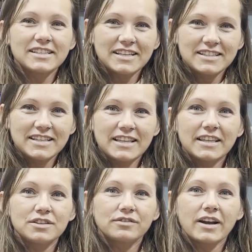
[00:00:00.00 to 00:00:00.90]
can see,
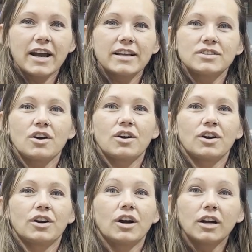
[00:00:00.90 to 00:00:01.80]
these rides
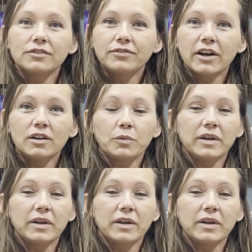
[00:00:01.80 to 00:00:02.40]
are heartfelt.